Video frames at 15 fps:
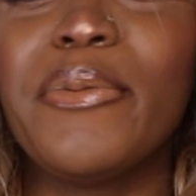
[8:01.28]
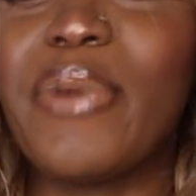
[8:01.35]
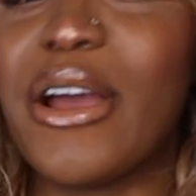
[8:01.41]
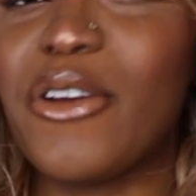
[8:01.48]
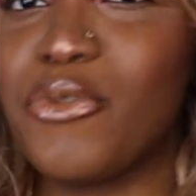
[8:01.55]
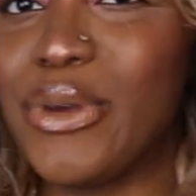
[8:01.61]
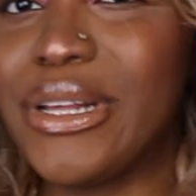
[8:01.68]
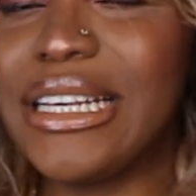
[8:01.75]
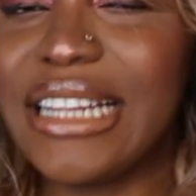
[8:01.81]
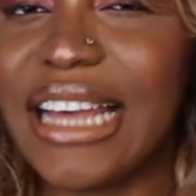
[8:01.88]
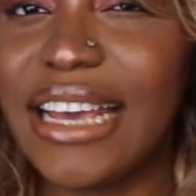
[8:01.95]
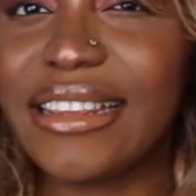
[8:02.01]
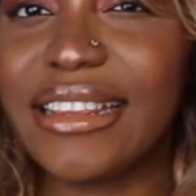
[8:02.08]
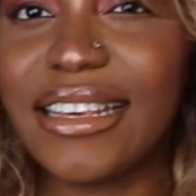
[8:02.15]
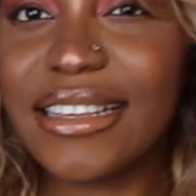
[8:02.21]
But I really
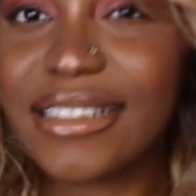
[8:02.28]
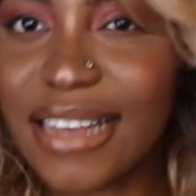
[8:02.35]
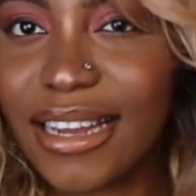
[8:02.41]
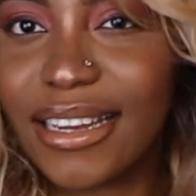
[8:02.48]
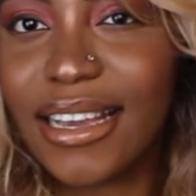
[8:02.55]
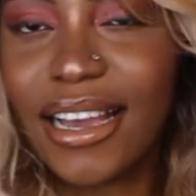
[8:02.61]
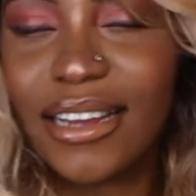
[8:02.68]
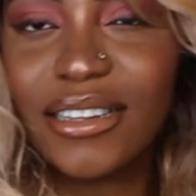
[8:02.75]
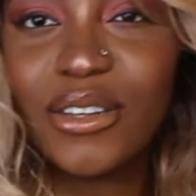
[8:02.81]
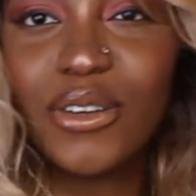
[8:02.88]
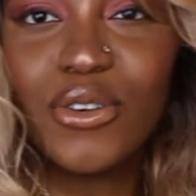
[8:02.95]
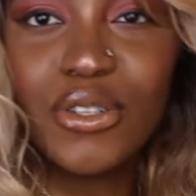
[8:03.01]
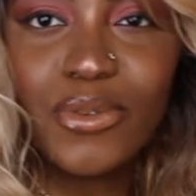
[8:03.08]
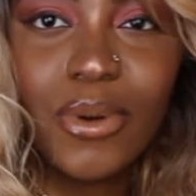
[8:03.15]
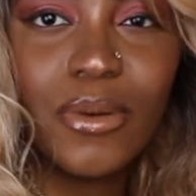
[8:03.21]
like this and it kind of
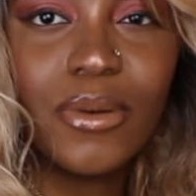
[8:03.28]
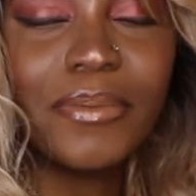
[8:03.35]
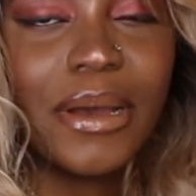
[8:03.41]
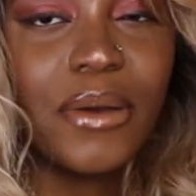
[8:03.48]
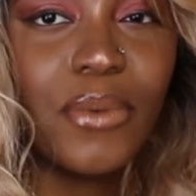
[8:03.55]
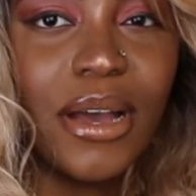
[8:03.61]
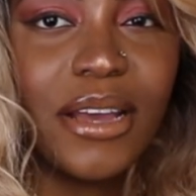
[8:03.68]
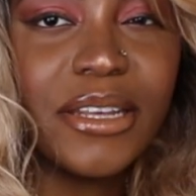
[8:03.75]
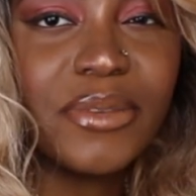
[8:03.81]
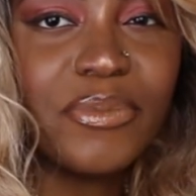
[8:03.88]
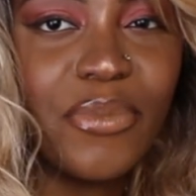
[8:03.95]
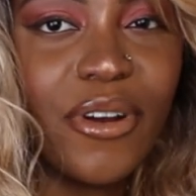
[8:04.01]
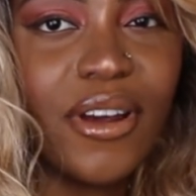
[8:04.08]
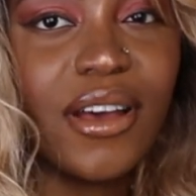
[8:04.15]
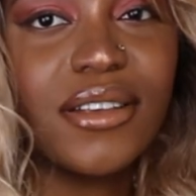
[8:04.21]
goes well with my white
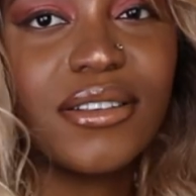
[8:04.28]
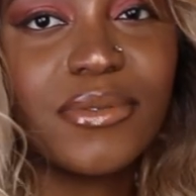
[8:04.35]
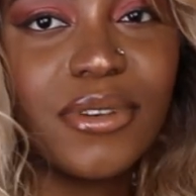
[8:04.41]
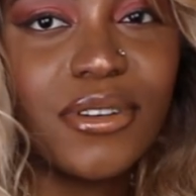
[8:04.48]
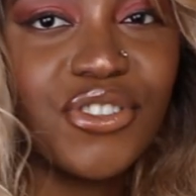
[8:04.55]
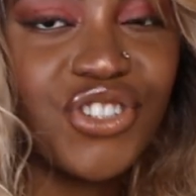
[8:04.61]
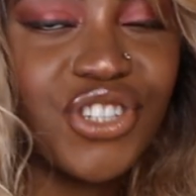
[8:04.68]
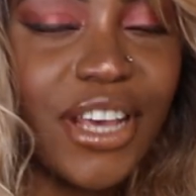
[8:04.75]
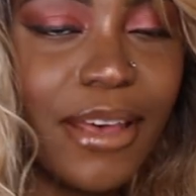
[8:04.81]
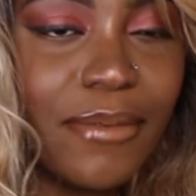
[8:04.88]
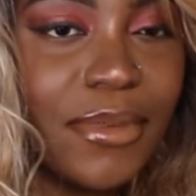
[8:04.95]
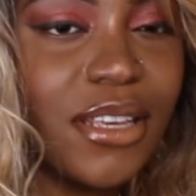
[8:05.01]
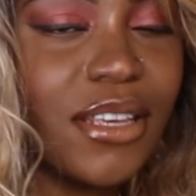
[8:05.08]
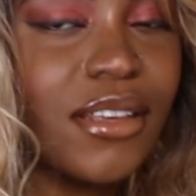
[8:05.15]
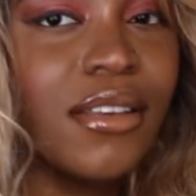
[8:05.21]
bra as well. Do you
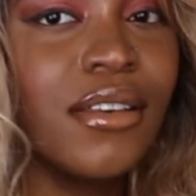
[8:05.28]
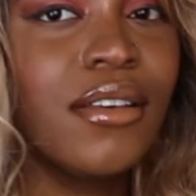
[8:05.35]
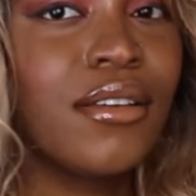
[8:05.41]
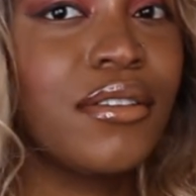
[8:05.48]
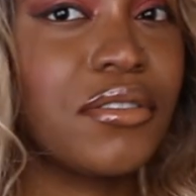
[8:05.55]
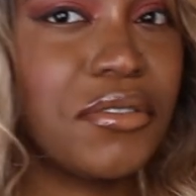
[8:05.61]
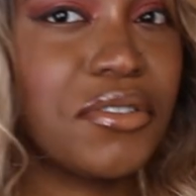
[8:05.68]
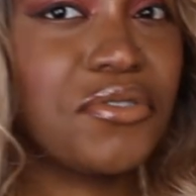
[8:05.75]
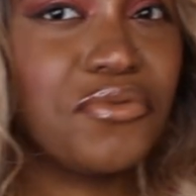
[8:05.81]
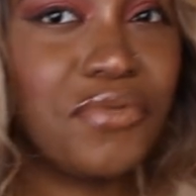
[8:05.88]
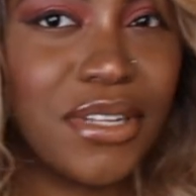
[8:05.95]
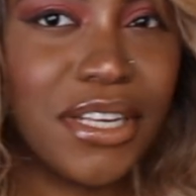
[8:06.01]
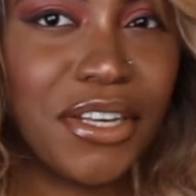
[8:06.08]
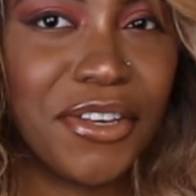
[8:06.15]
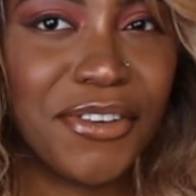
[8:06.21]
get me? So it's
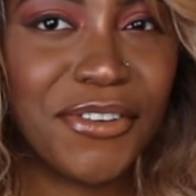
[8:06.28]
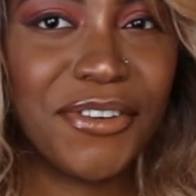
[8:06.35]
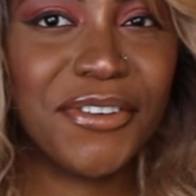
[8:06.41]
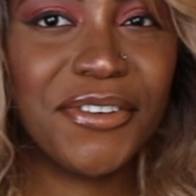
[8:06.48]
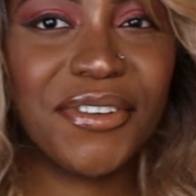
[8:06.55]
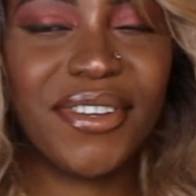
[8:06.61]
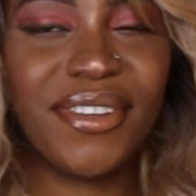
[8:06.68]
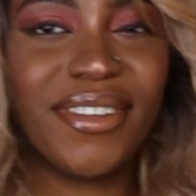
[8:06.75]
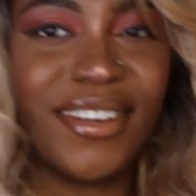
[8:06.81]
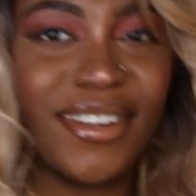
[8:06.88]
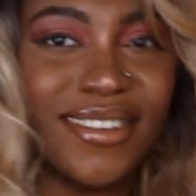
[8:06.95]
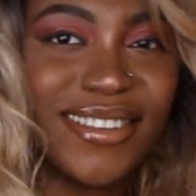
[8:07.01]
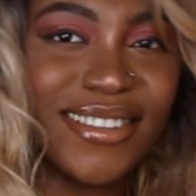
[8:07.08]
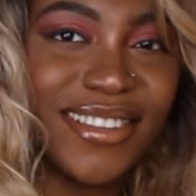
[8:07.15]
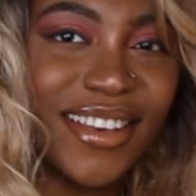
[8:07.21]
really cute.
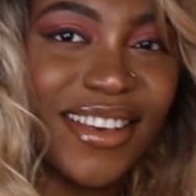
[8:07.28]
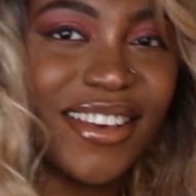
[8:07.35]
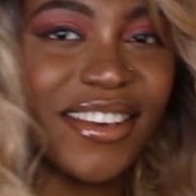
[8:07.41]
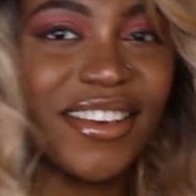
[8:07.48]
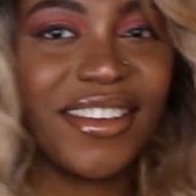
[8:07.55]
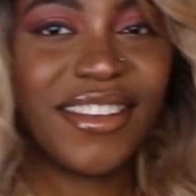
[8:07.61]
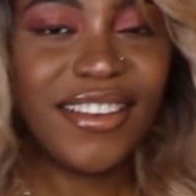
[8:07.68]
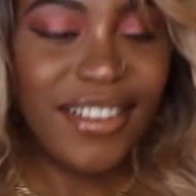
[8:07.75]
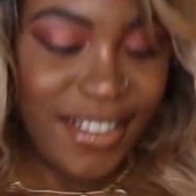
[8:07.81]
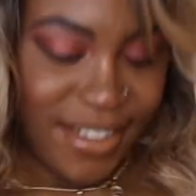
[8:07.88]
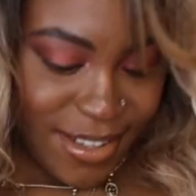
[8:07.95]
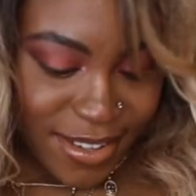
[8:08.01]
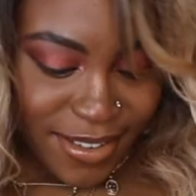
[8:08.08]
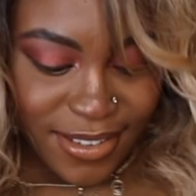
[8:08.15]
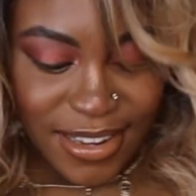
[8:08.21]
Can you see it?
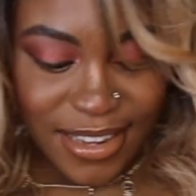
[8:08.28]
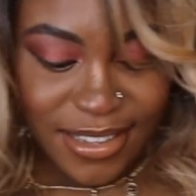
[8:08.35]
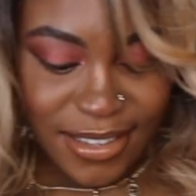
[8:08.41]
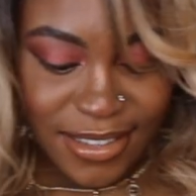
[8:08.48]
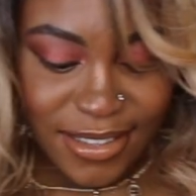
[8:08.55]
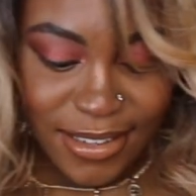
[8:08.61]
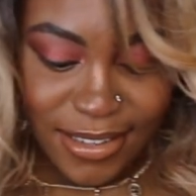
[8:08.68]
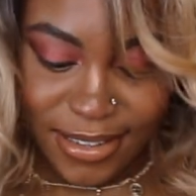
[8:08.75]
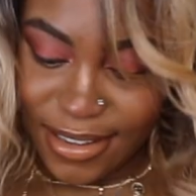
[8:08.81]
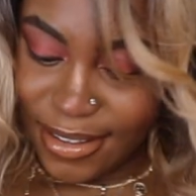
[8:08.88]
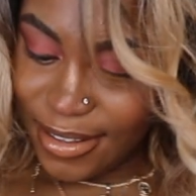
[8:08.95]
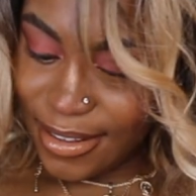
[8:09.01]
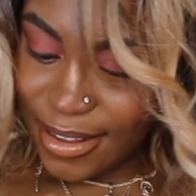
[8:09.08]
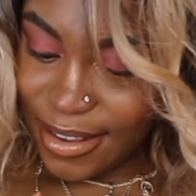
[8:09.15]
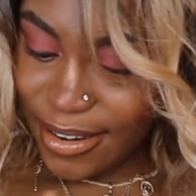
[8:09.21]
It's got like this
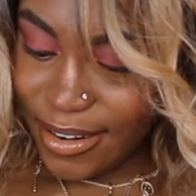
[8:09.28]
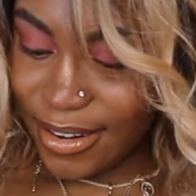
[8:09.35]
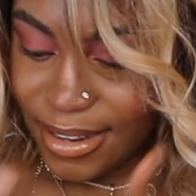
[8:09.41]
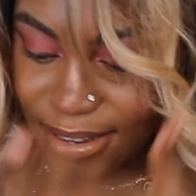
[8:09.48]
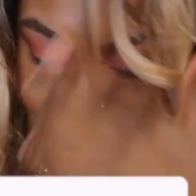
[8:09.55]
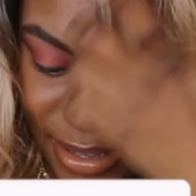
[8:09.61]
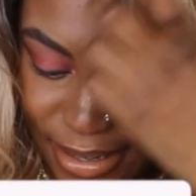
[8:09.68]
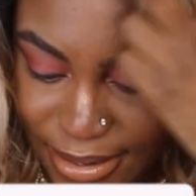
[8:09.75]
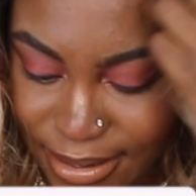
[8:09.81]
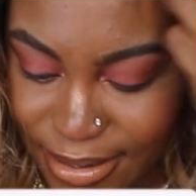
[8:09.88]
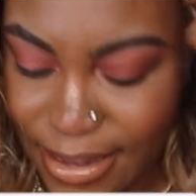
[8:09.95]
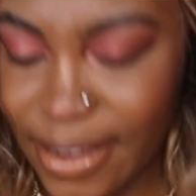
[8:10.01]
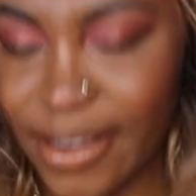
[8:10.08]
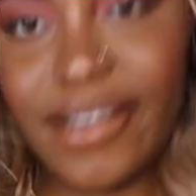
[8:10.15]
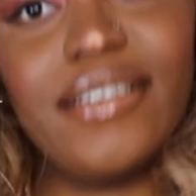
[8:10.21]
detailing here,
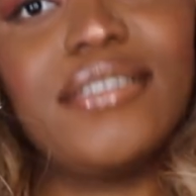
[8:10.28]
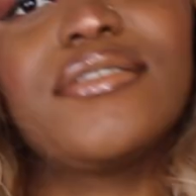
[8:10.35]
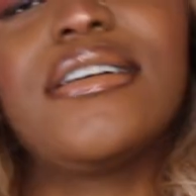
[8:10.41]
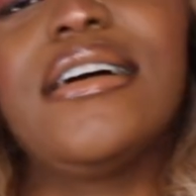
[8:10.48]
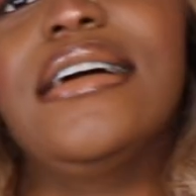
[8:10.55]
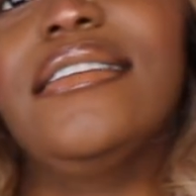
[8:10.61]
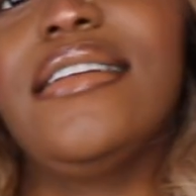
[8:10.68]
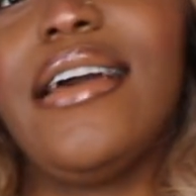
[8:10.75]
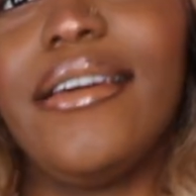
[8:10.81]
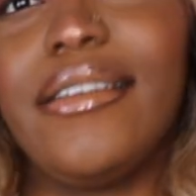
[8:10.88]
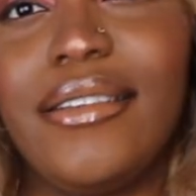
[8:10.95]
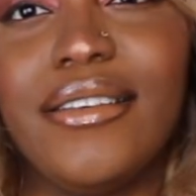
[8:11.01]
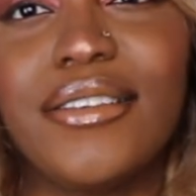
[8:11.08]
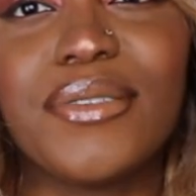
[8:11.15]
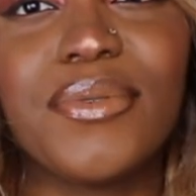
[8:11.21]
detailing here. So I
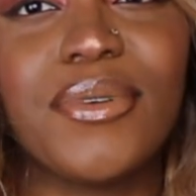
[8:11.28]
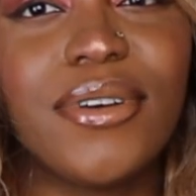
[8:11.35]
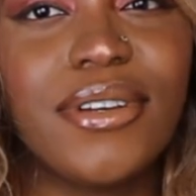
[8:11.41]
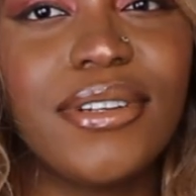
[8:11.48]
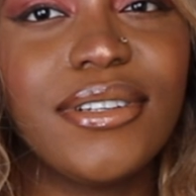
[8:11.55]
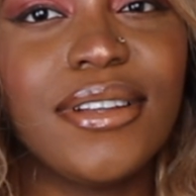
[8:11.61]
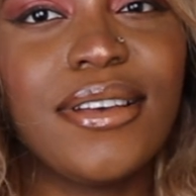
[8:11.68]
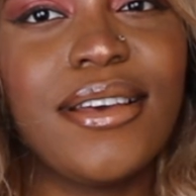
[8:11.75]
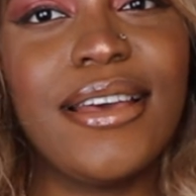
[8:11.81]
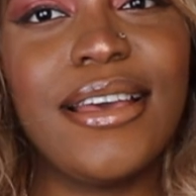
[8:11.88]
like this one.